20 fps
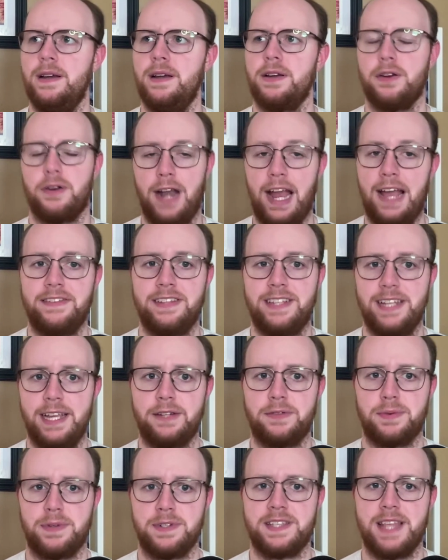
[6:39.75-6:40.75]

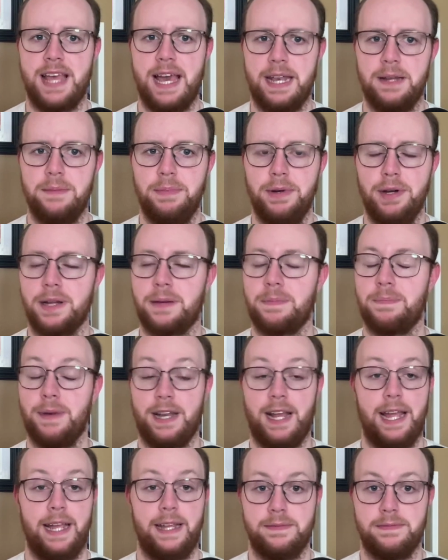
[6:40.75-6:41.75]
gravitate towards that in a book,
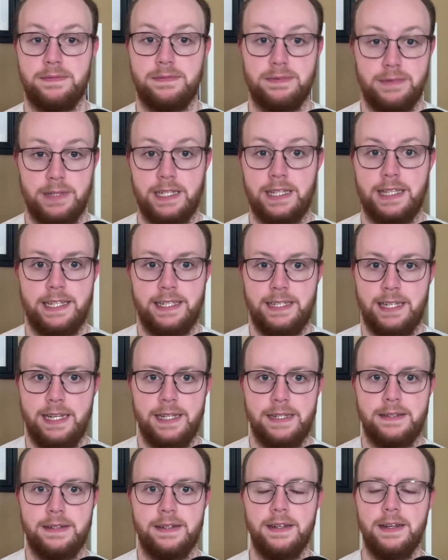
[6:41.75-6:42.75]
but I really
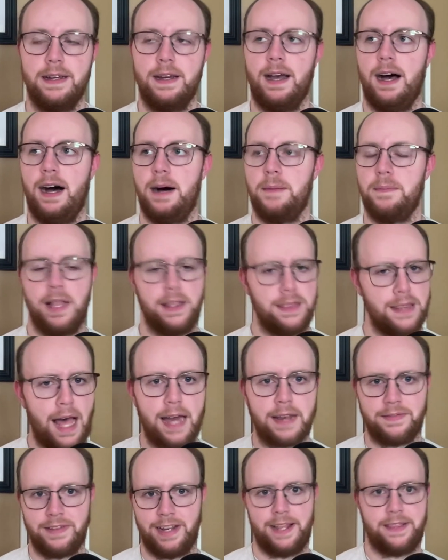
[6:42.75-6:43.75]
did. A
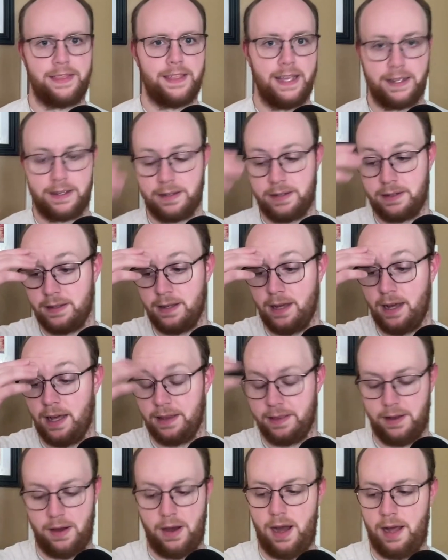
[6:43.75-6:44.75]
lot of it, I think,
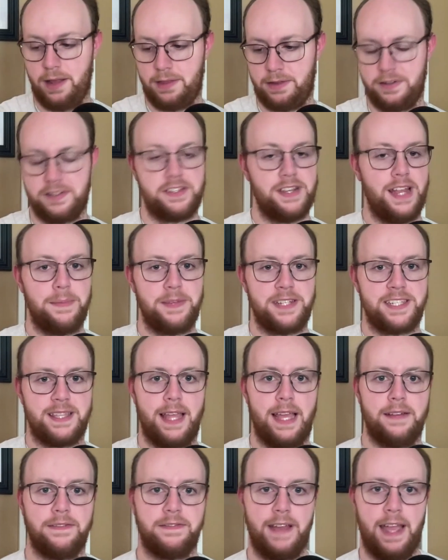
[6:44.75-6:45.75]
the author's name is
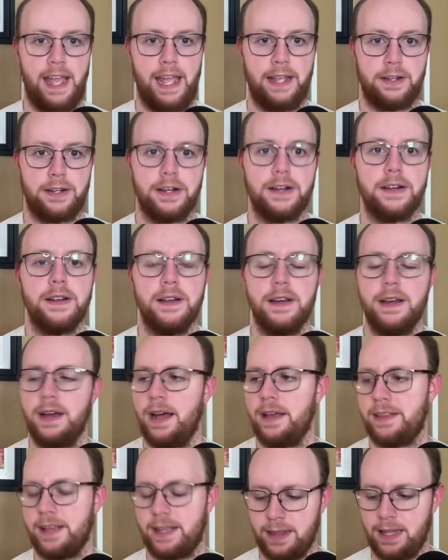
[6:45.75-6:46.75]
Leif Anger.
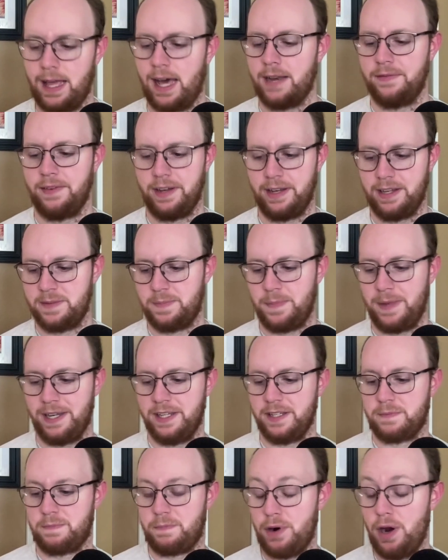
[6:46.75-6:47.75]
I think a lot of it has been
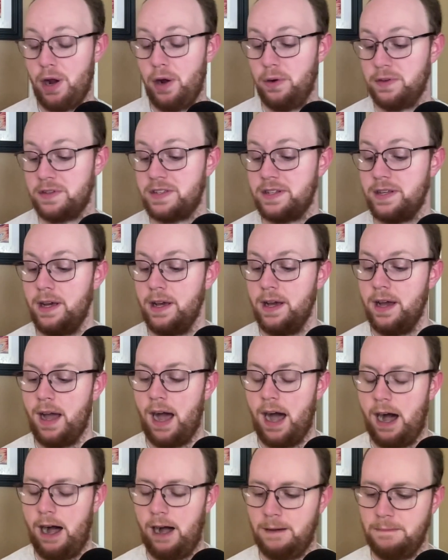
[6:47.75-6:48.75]
his prose.
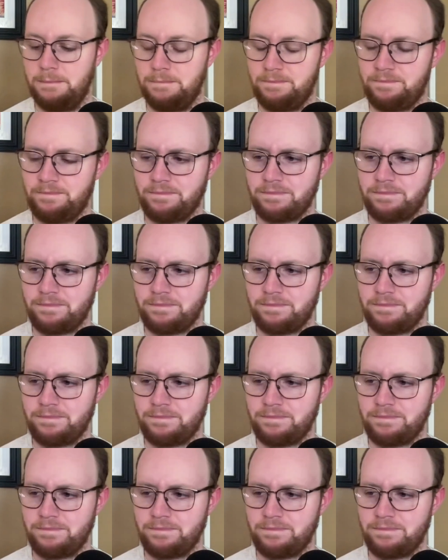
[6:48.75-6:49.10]
But